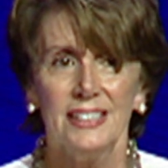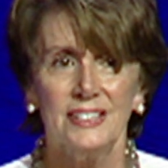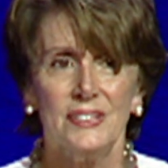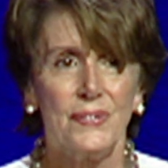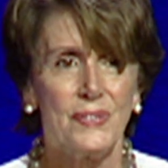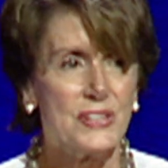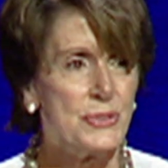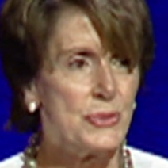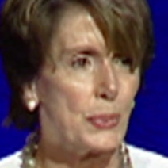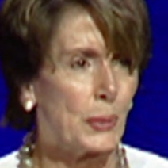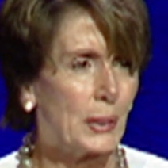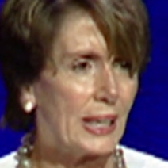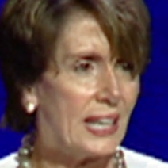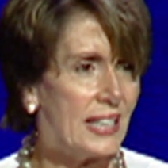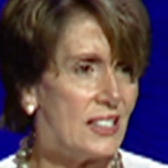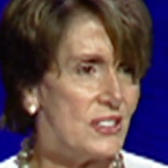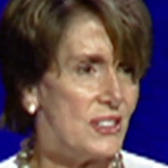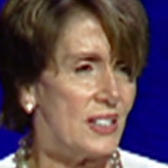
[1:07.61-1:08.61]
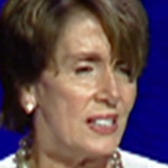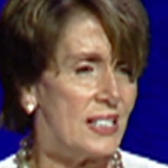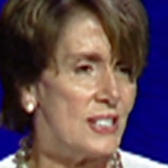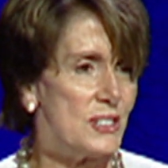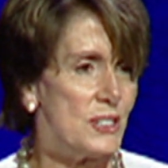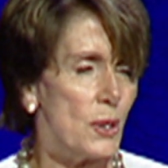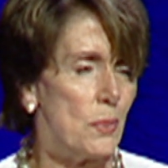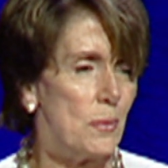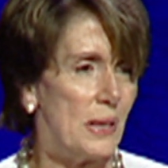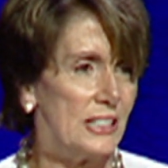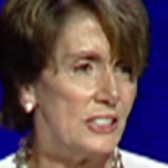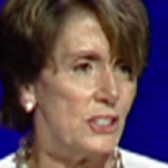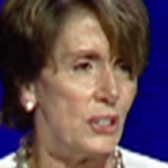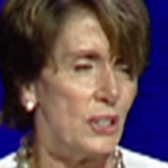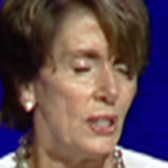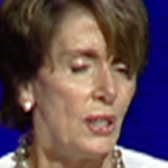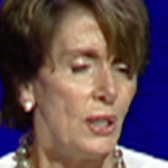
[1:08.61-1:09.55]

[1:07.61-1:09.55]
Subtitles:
to this occasion and so much